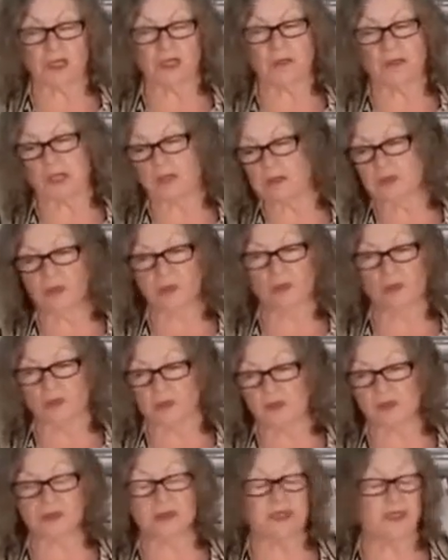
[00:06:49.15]
Sometimes they're
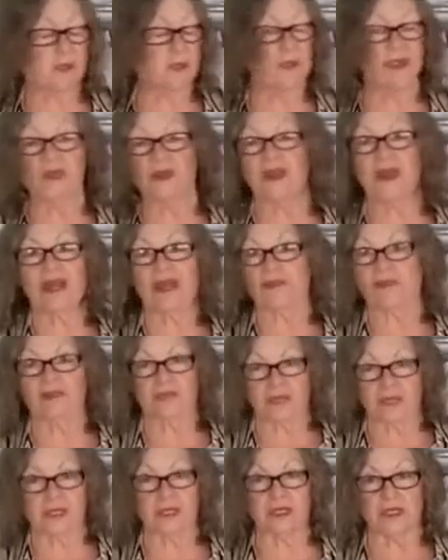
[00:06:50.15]
wonderful, sometimes they're
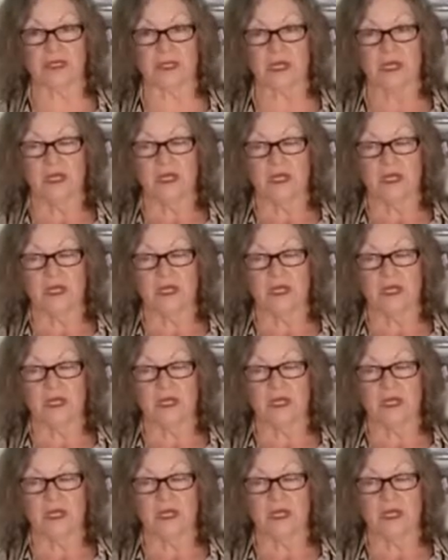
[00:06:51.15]
aggravating.